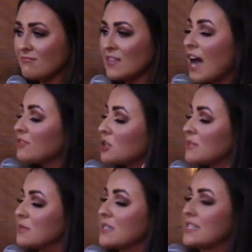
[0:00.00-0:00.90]
After
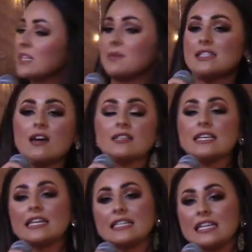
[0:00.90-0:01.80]
Miss Mississippi's
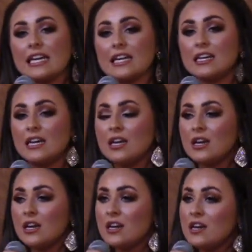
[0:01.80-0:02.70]
Outstanding Teen,
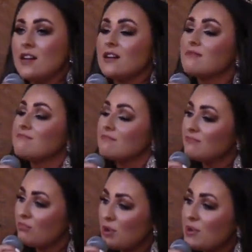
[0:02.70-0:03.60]

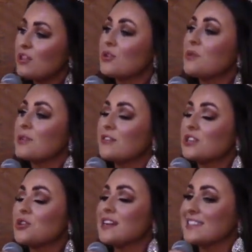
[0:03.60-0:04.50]
We went through a bit of
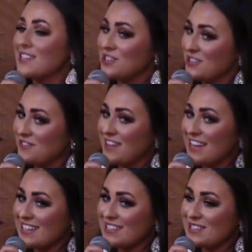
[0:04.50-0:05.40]
a transition
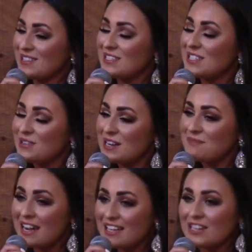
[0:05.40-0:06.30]
phase. During
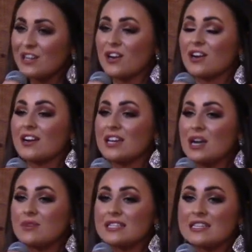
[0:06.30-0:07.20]
my year,
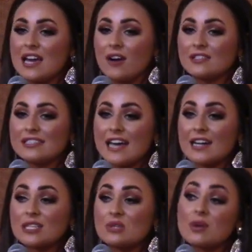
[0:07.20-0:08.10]
it was announced
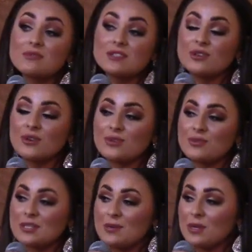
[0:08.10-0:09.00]
that swimsuit
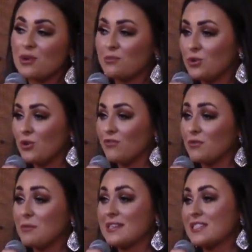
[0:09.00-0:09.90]
was being removed
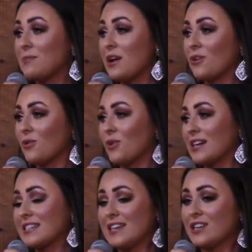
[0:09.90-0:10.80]
from the Miss America
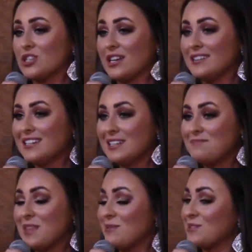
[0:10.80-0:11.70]
organization.
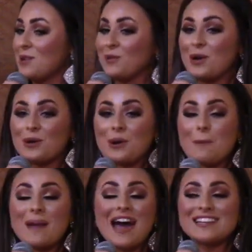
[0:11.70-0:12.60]
It was no
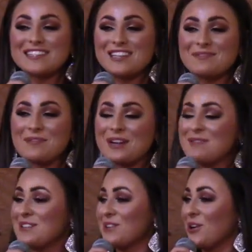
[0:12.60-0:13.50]
longer a pageant. We were
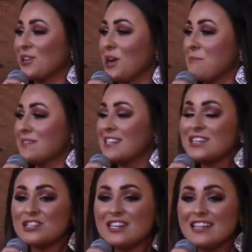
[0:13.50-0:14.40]
going to be called a
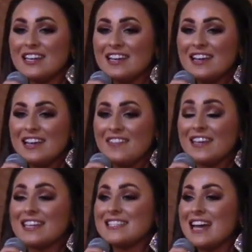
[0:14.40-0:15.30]
competition.
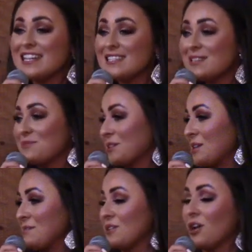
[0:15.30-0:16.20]
The contestants were
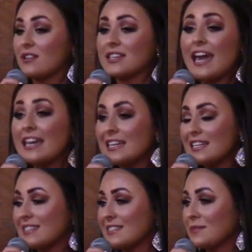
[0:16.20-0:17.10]
going to be called
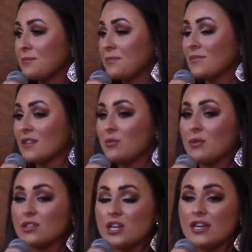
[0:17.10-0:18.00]
candidates. We
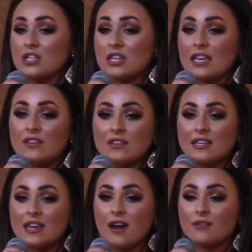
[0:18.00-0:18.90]
were changing
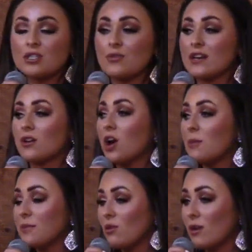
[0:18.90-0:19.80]
evening gowns, red
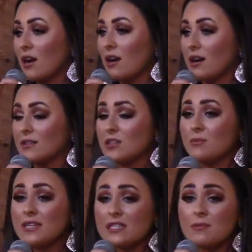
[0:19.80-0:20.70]
carpet wear, and so
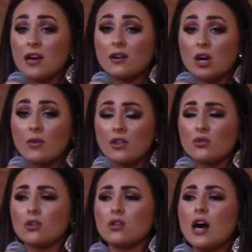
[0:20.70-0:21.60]
Miss America went
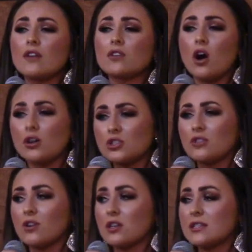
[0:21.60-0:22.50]
through a lot of
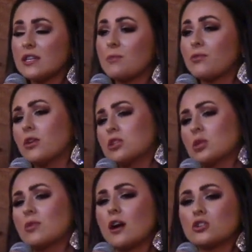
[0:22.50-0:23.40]
controversy approaching
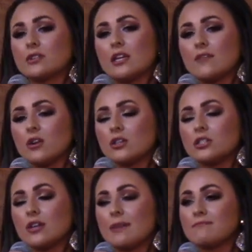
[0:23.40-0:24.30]
100th anniversary.